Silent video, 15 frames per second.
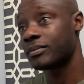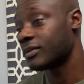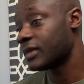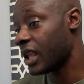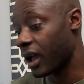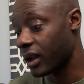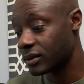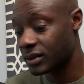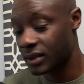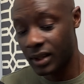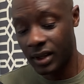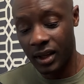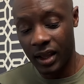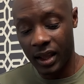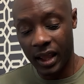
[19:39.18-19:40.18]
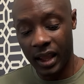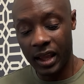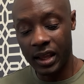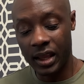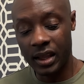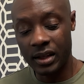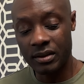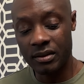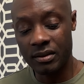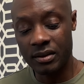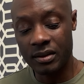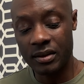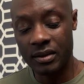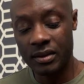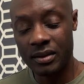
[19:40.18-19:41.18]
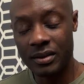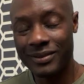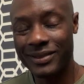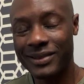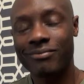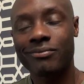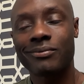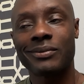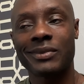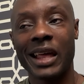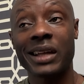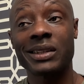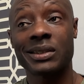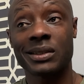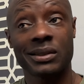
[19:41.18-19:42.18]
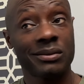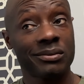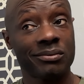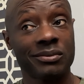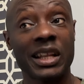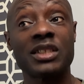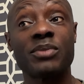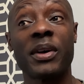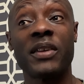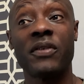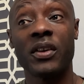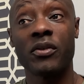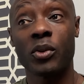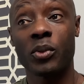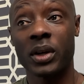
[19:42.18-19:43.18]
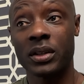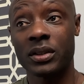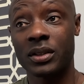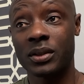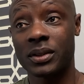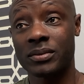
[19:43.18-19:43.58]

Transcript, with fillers: Yeah. And that's my favorite way to do it.